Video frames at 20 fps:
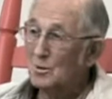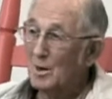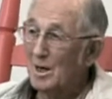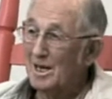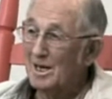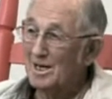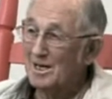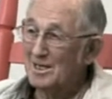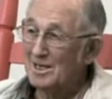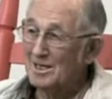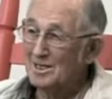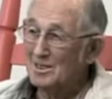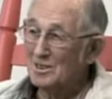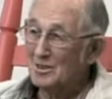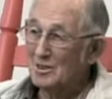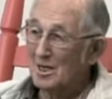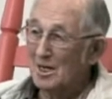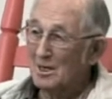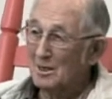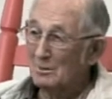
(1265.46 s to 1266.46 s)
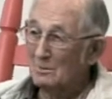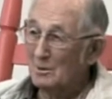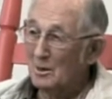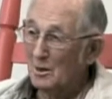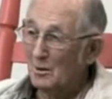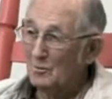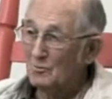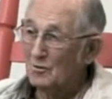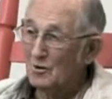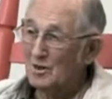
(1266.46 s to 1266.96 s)
you ready, and the second
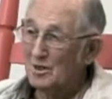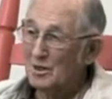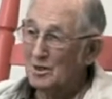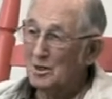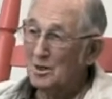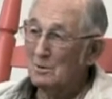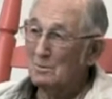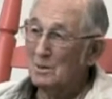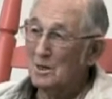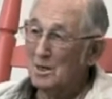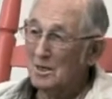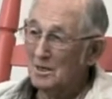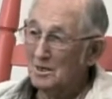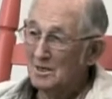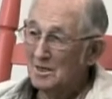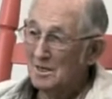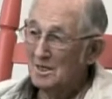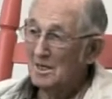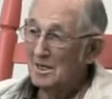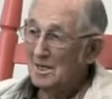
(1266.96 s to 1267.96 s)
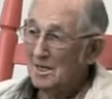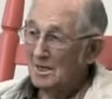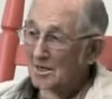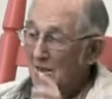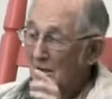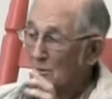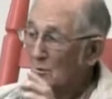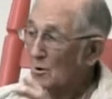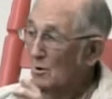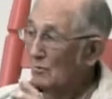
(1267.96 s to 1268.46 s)
bell for you to come in.
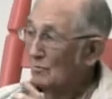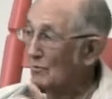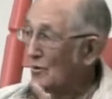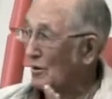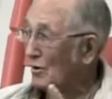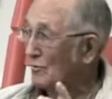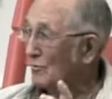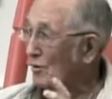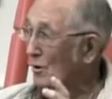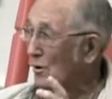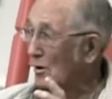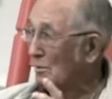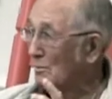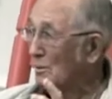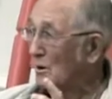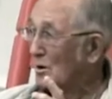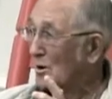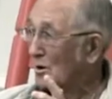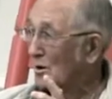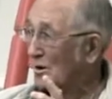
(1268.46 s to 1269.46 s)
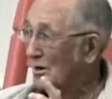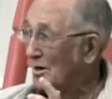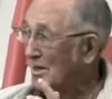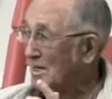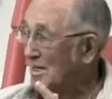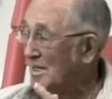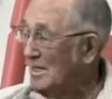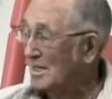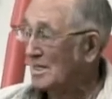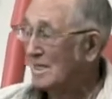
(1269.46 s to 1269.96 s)
They weren't very far
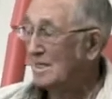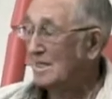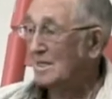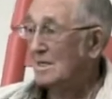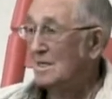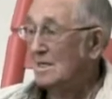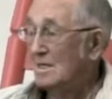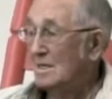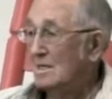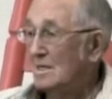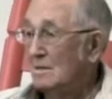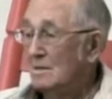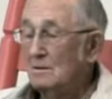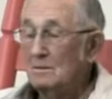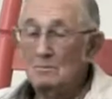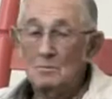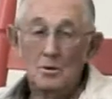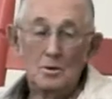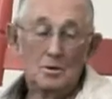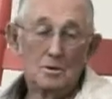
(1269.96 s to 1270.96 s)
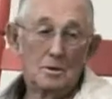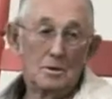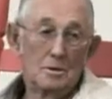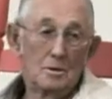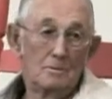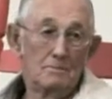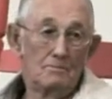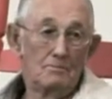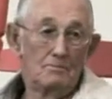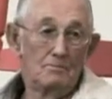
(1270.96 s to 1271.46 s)
apart. But
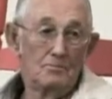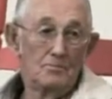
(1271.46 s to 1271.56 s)
um,